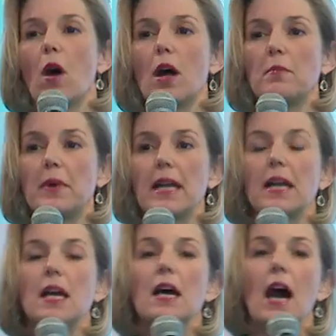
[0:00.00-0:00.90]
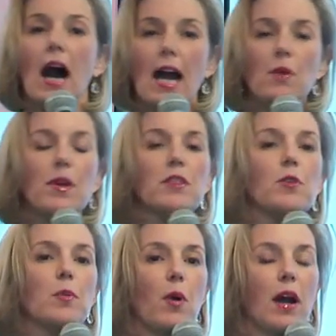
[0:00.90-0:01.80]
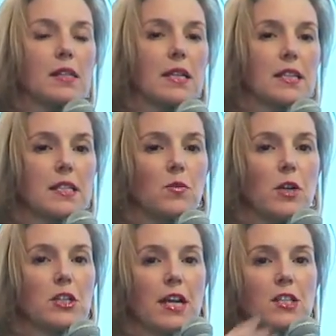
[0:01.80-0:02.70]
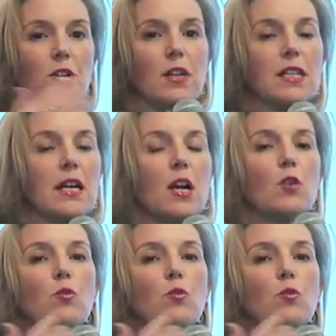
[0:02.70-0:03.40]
on, but I went through a process in which I started to